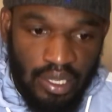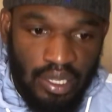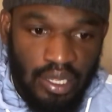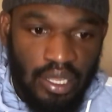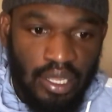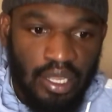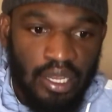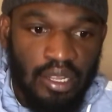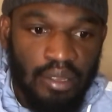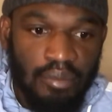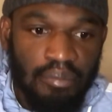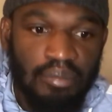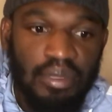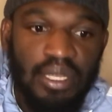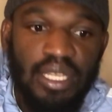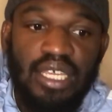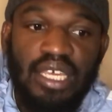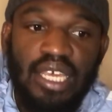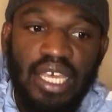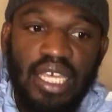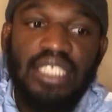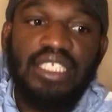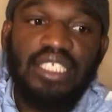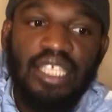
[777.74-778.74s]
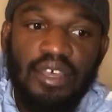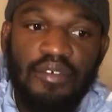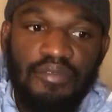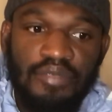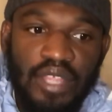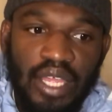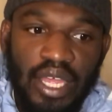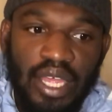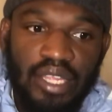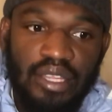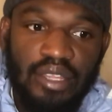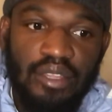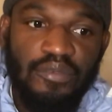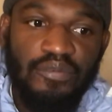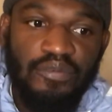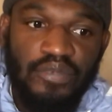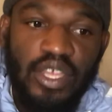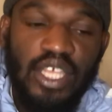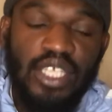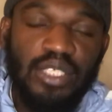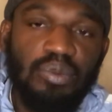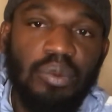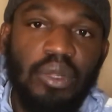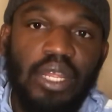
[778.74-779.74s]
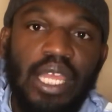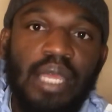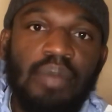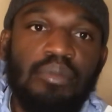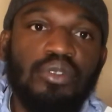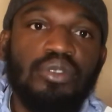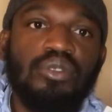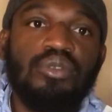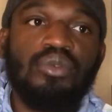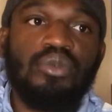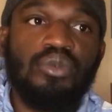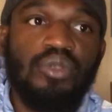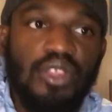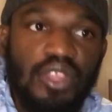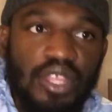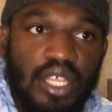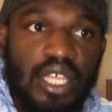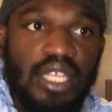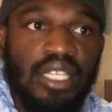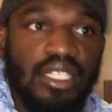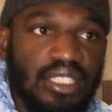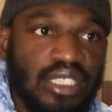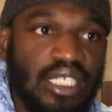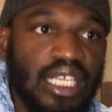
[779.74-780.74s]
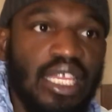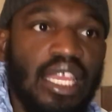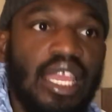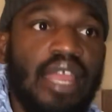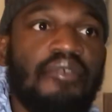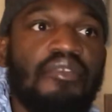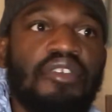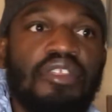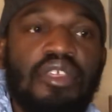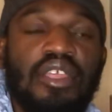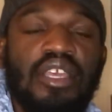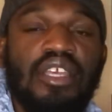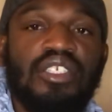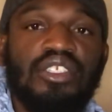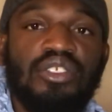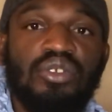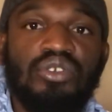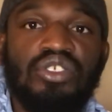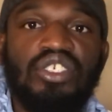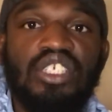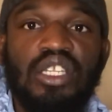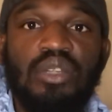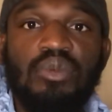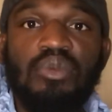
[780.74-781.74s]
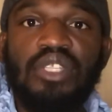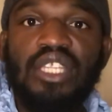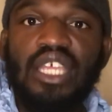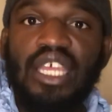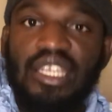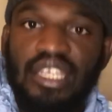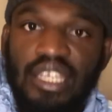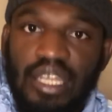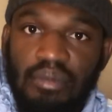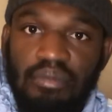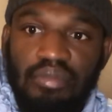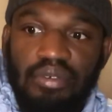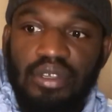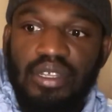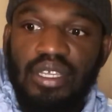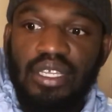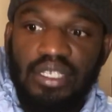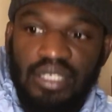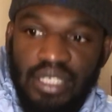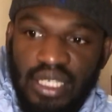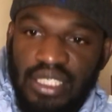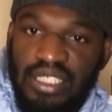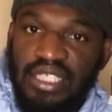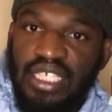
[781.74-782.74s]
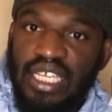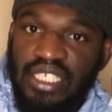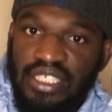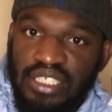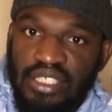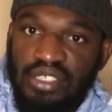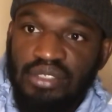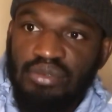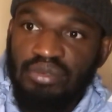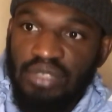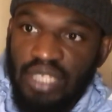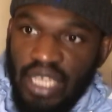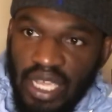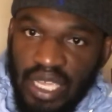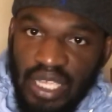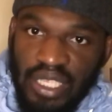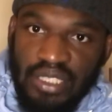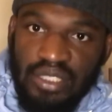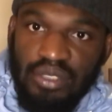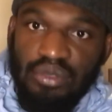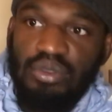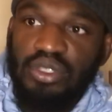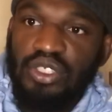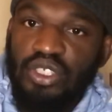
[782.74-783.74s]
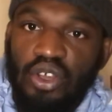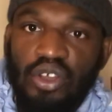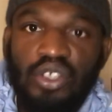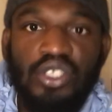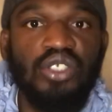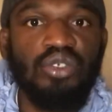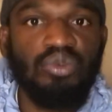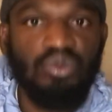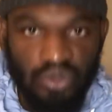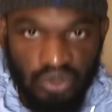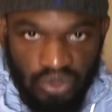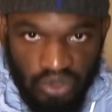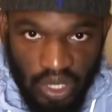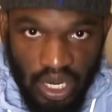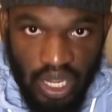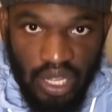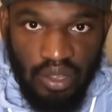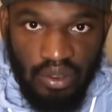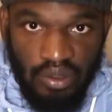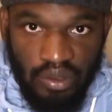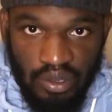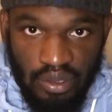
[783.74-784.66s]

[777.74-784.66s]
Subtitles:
And because of that, the feds were able to then take everything associated with that number and attach it to Khaz, who was also on trial,